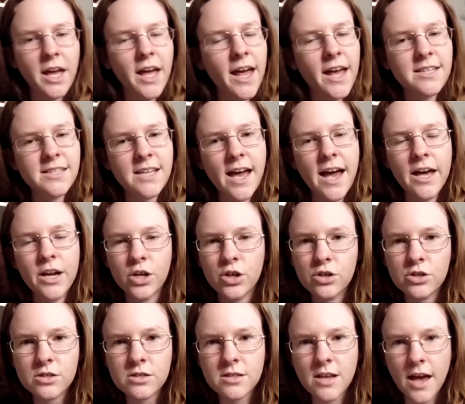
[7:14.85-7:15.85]
It has
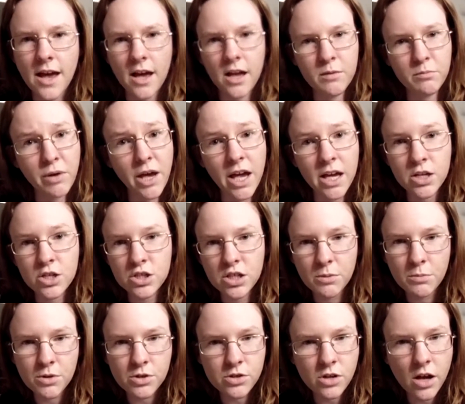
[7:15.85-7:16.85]
headers and page
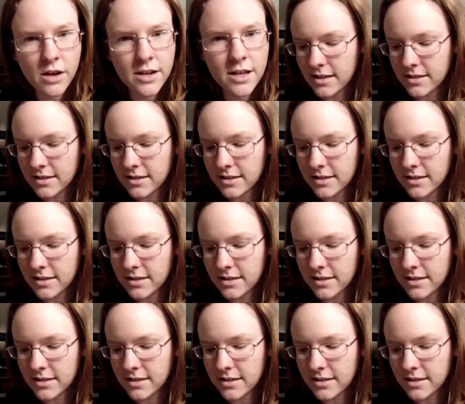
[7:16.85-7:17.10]
numbers on it.